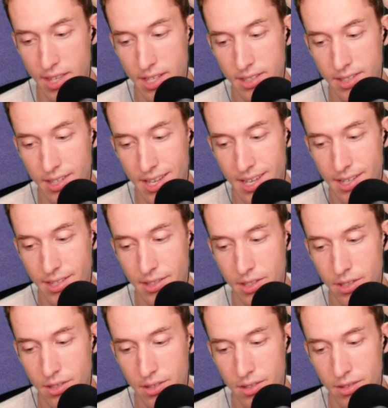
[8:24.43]
This
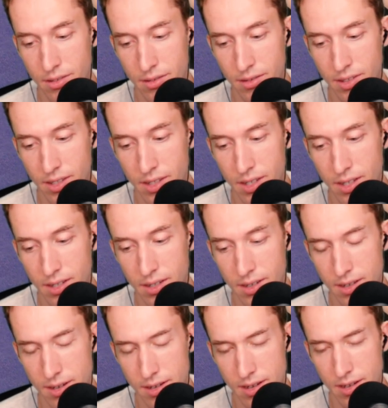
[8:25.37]
is
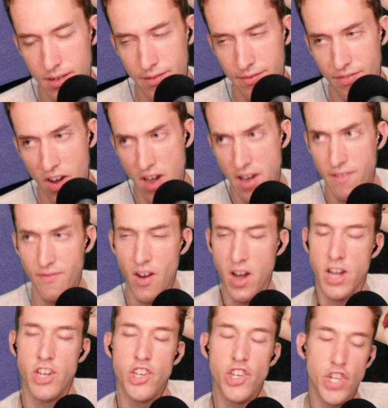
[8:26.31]
uh, very
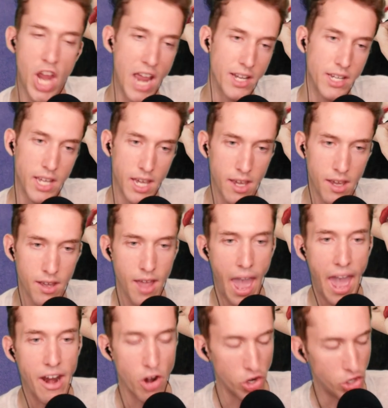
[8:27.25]
very chanty,
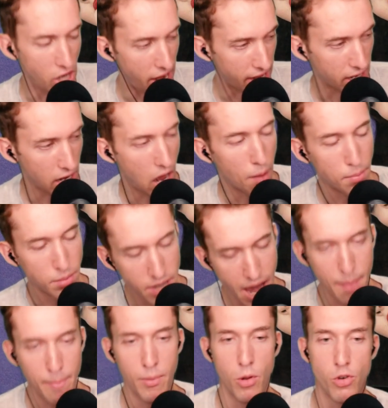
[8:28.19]
energetic, up
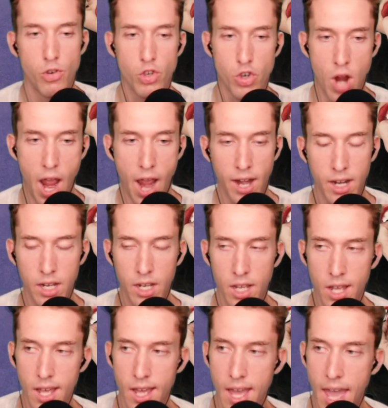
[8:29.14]
tempo track,
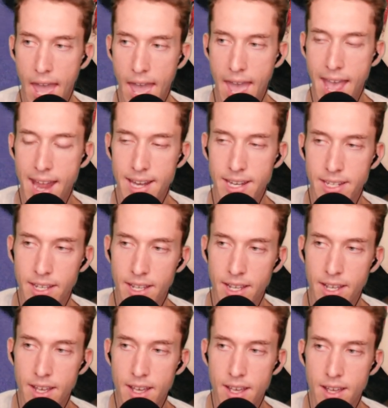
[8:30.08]
and
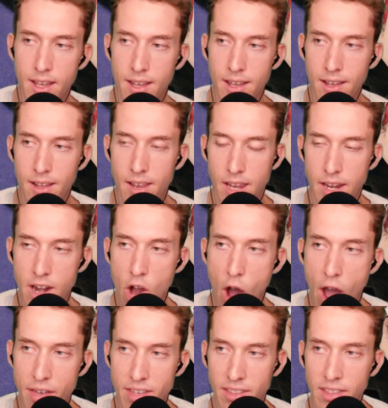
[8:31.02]
you
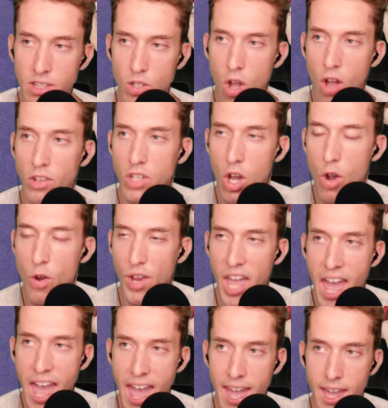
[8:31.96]
know I think the song's
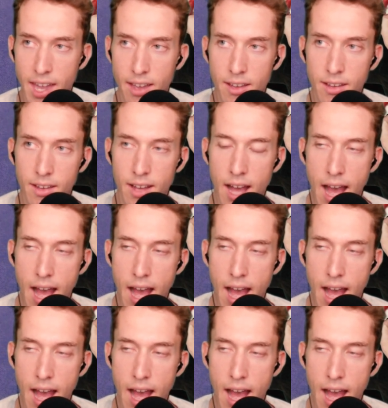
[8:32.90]
okay.